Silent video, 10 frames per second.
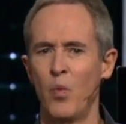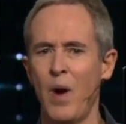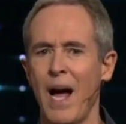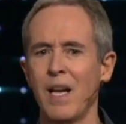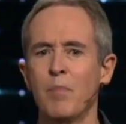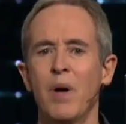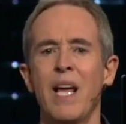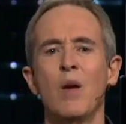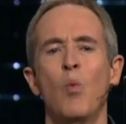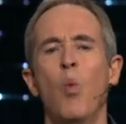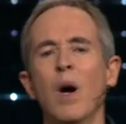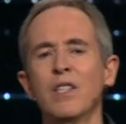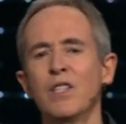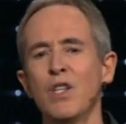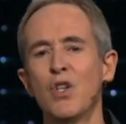right, but he
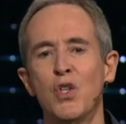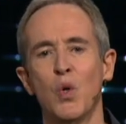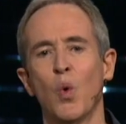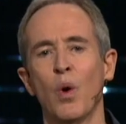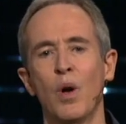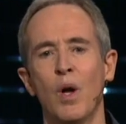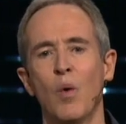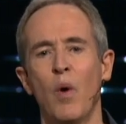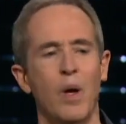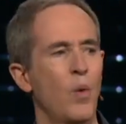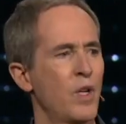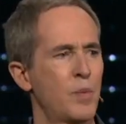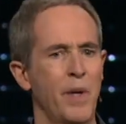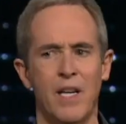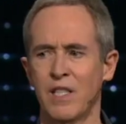wasn't sure what it was,
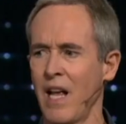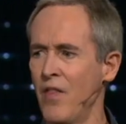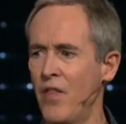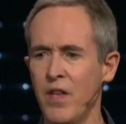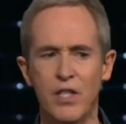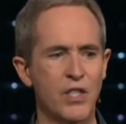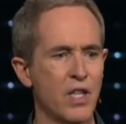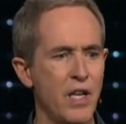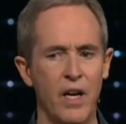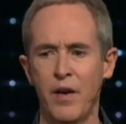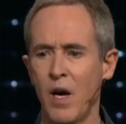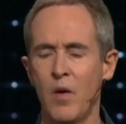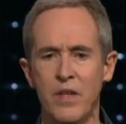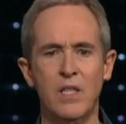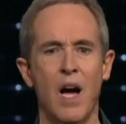because in this scenario,
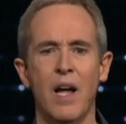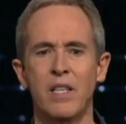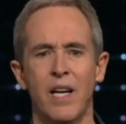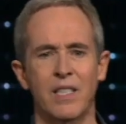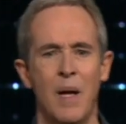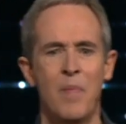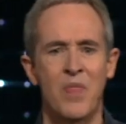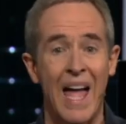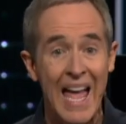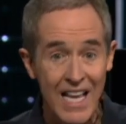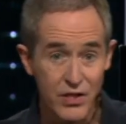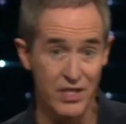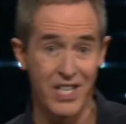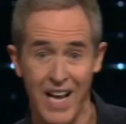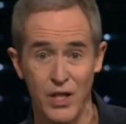in this context, the
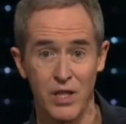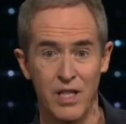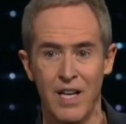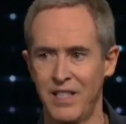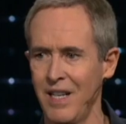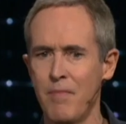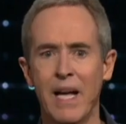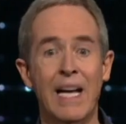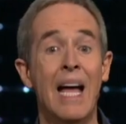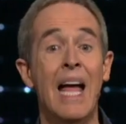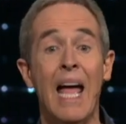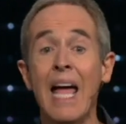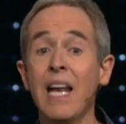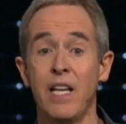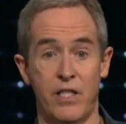hesitation didn't make
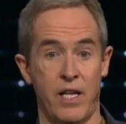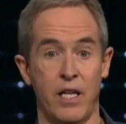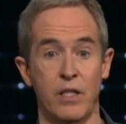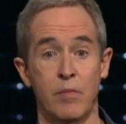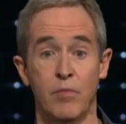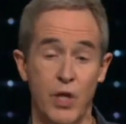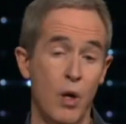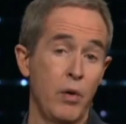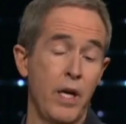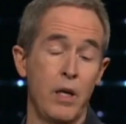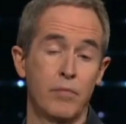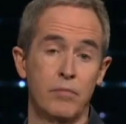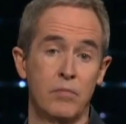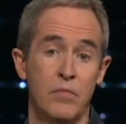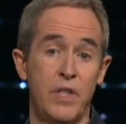any sense. So he
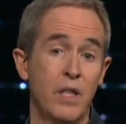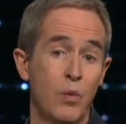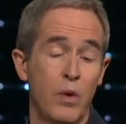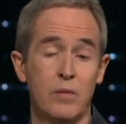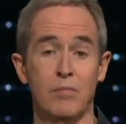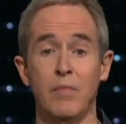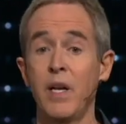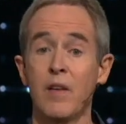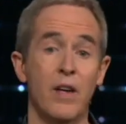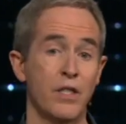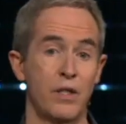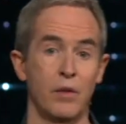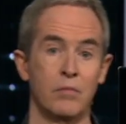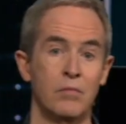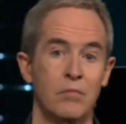did what many of us do.
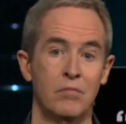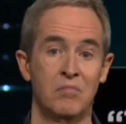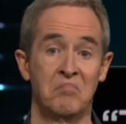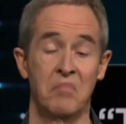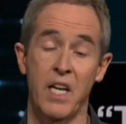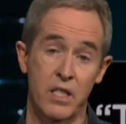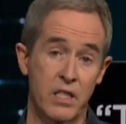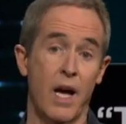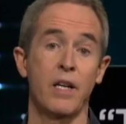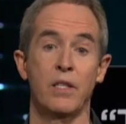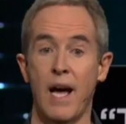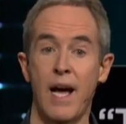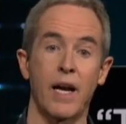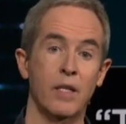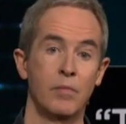He decided to
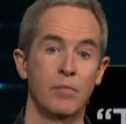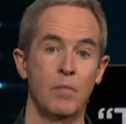act.